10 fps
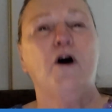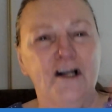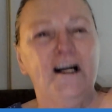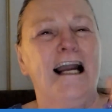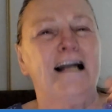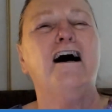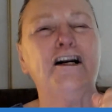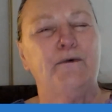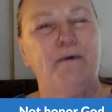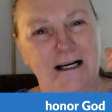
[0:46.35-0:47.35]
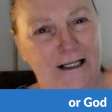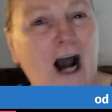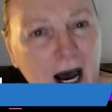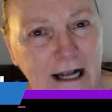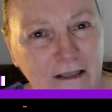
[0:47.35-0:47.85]
were not honoring
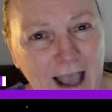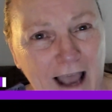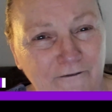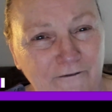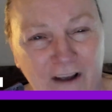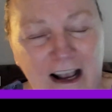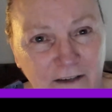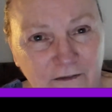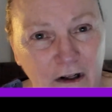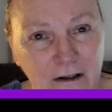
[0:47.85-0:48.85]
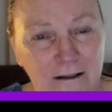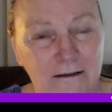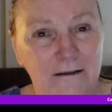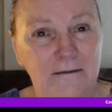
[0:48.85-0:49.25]
God at that festival.